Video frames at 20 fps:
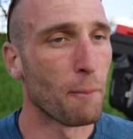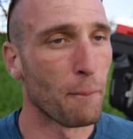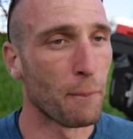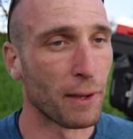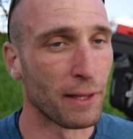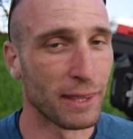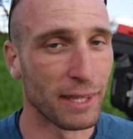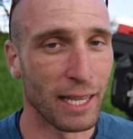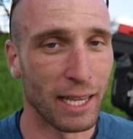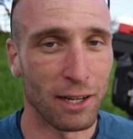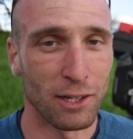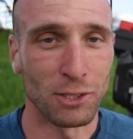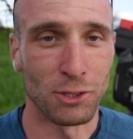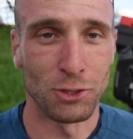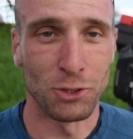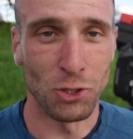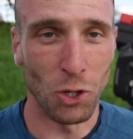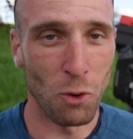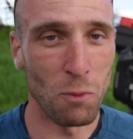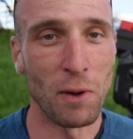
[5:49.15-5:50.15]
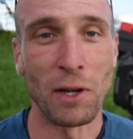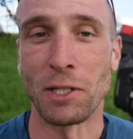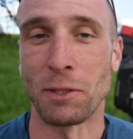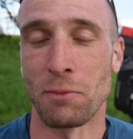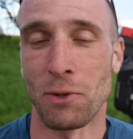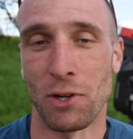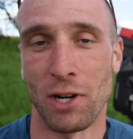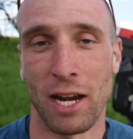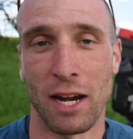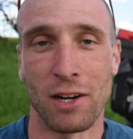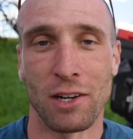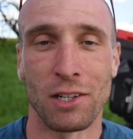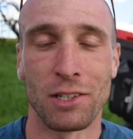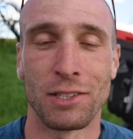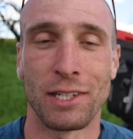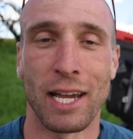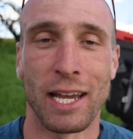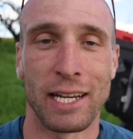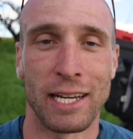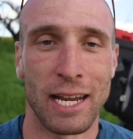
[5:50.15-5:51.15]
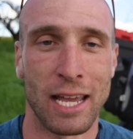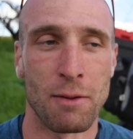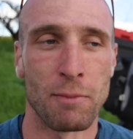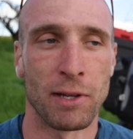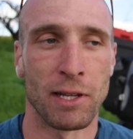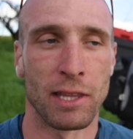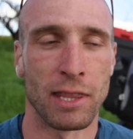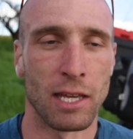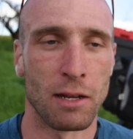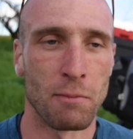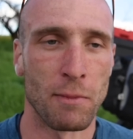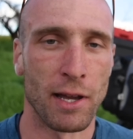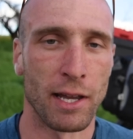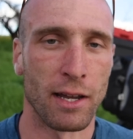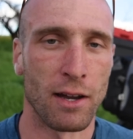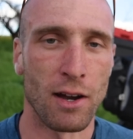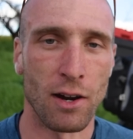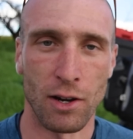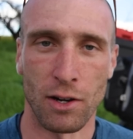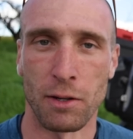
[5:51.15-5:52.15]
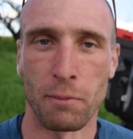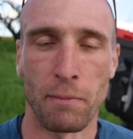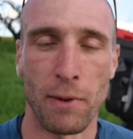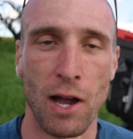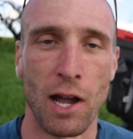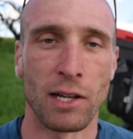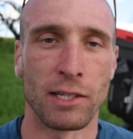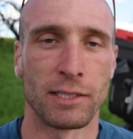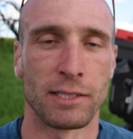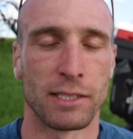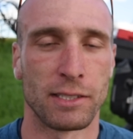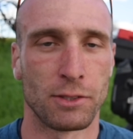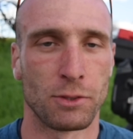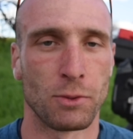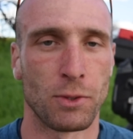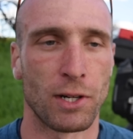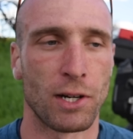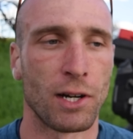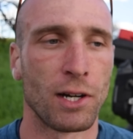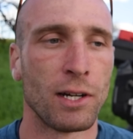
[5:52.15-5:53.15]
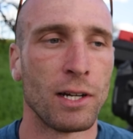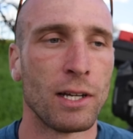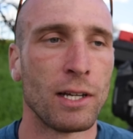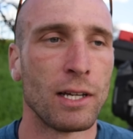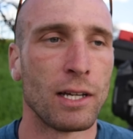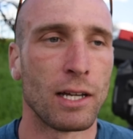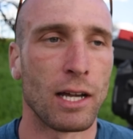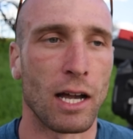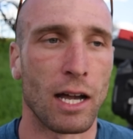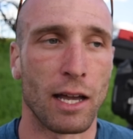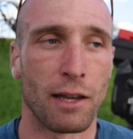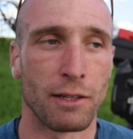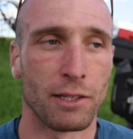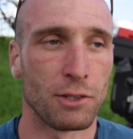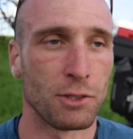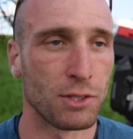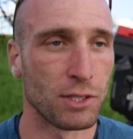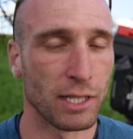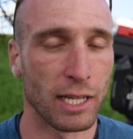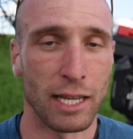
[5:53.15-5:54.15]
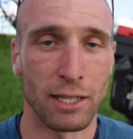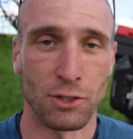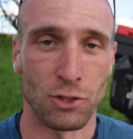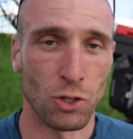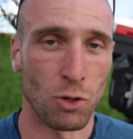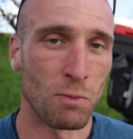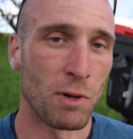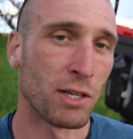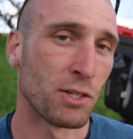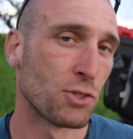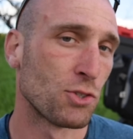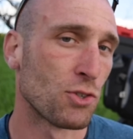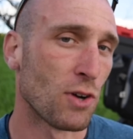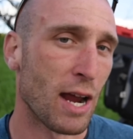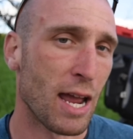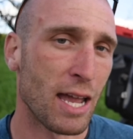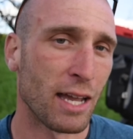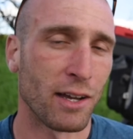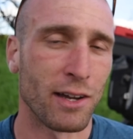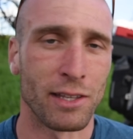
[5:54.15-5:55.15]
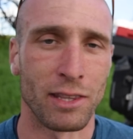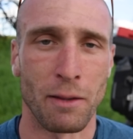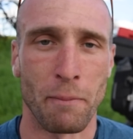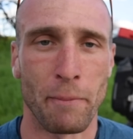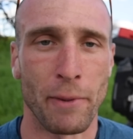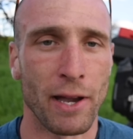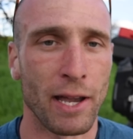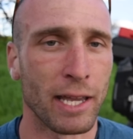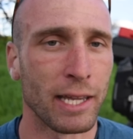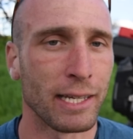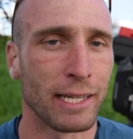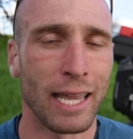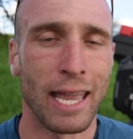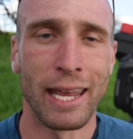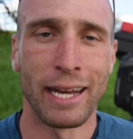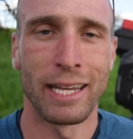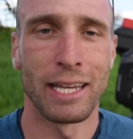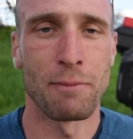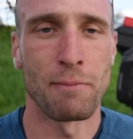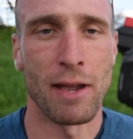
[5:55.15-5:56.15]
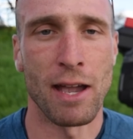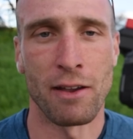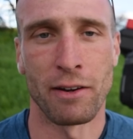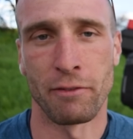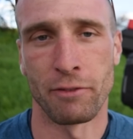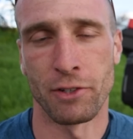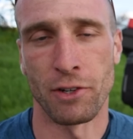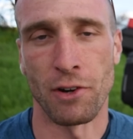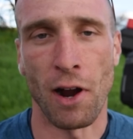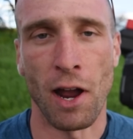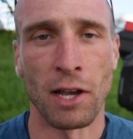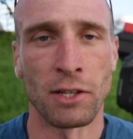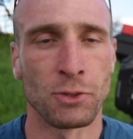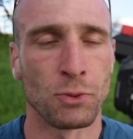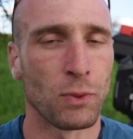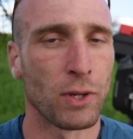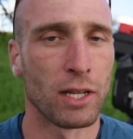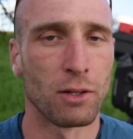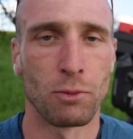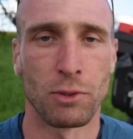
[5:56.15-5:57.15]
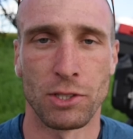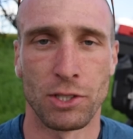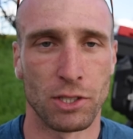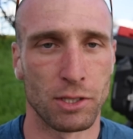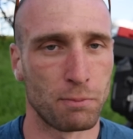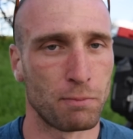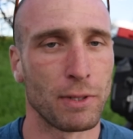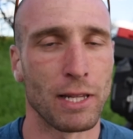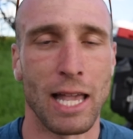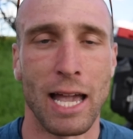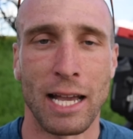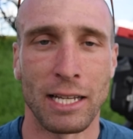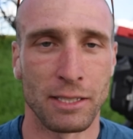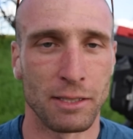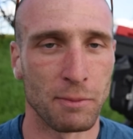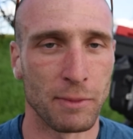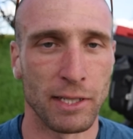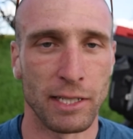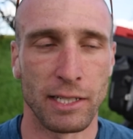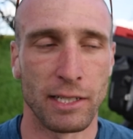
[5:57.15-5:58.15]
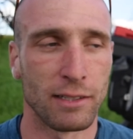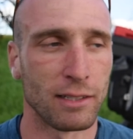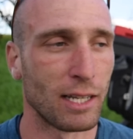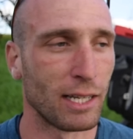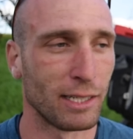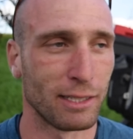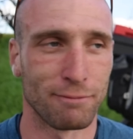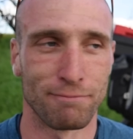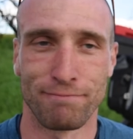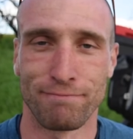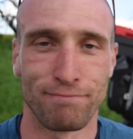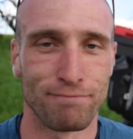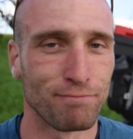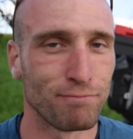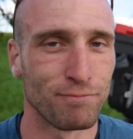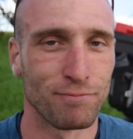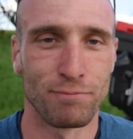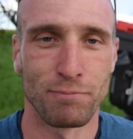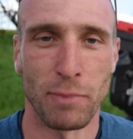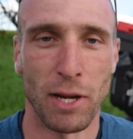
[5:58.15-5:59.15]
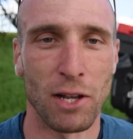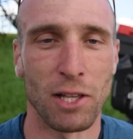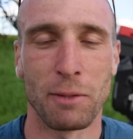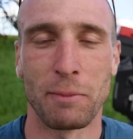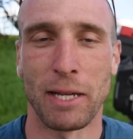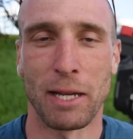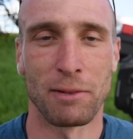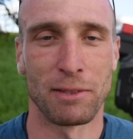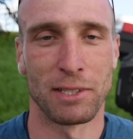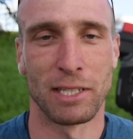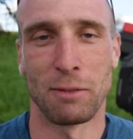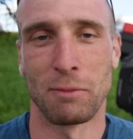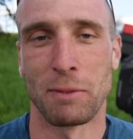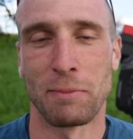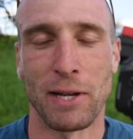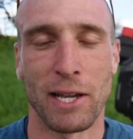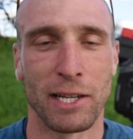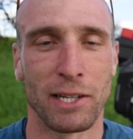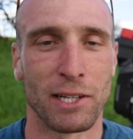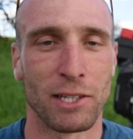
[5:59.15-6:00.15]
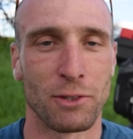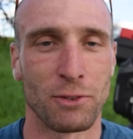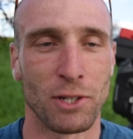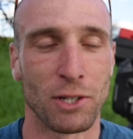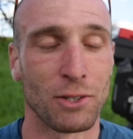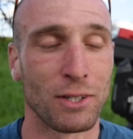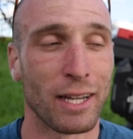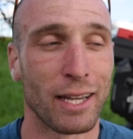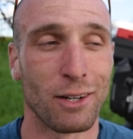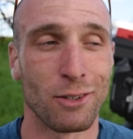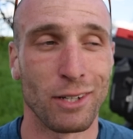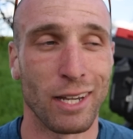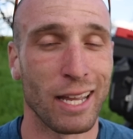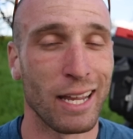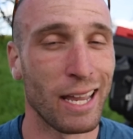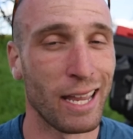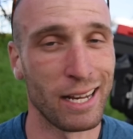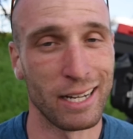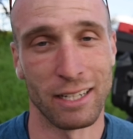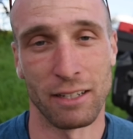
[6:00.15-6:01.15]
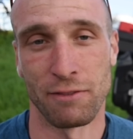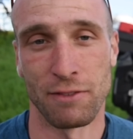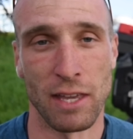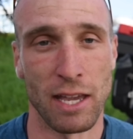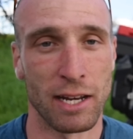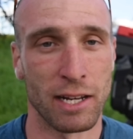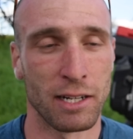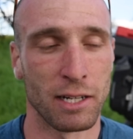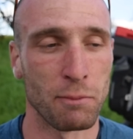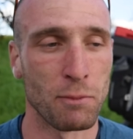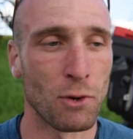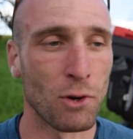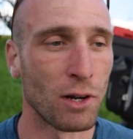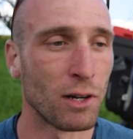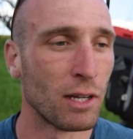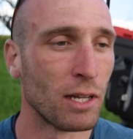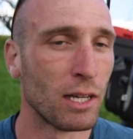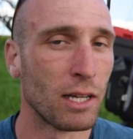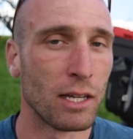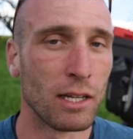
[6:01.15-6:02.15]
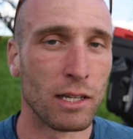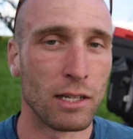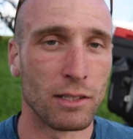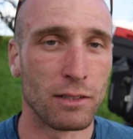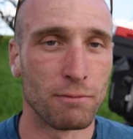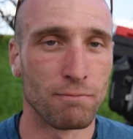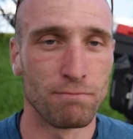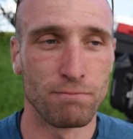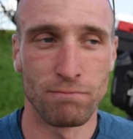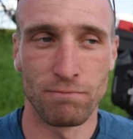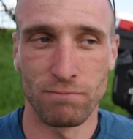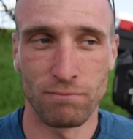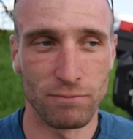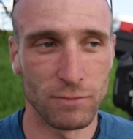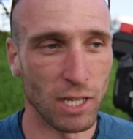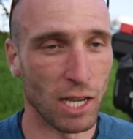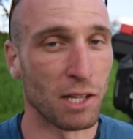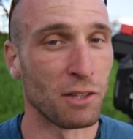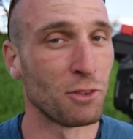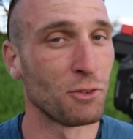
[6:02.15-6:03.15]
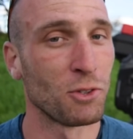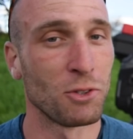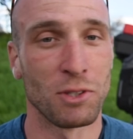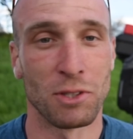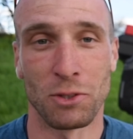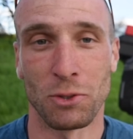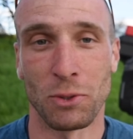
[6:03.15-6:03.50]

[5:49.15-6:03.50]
but they are so much more aerodynamic than my hard boxes were. I used to get so much drag on the bike, any amount of crosswind would just blast me, like barely be able to keep the bike on the road. I don't get any of that anymore. Cutting through the